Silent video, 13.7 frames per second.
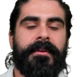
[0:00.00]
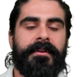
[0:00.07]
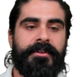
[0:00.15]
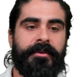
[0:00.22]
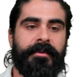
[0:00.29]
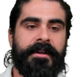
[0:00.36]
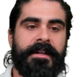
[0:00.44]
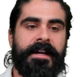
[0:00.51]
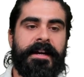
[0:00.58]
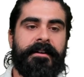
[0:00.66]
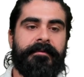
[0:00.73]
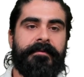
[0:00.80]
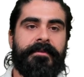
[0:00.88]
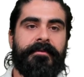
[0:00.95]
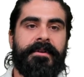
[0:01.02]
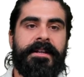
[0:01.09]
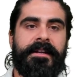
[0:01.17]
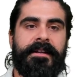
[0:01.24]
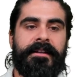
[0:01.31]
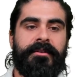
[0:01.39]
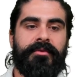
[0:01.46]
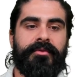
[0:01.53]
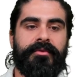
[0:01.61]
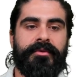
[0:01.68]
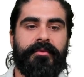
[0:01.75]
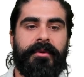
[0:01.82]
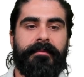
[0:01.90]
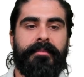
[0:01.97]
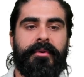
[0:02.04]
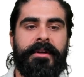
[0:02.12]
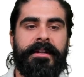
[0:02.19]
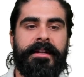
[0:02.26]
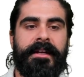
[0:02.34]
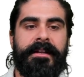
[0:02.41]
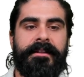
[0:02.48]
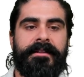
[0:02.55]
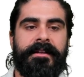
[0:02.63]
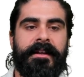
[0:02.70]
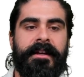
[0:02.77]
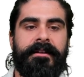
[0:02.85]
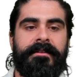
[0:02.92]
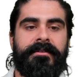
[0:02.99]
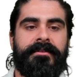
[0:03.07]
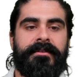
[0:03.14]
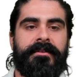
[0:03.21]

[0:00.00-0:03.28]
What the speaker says: So we're going to have 3 equals 1.88.